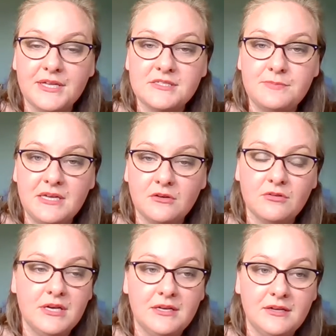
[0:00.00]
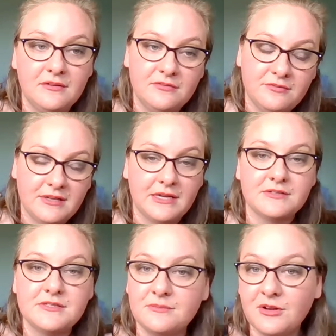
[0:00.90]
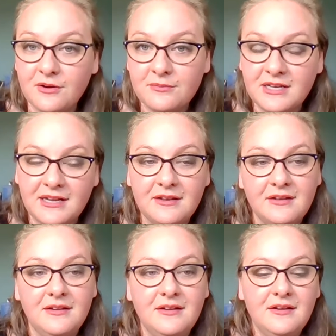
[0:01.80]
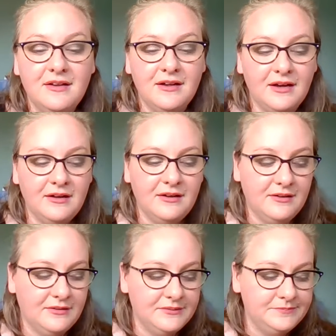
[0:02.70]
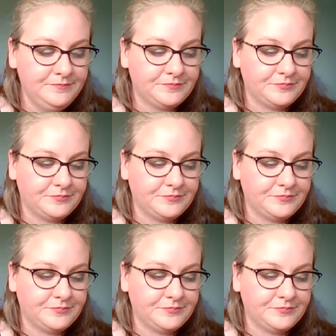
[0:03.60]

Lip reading: that's being created of calcium carbonate. And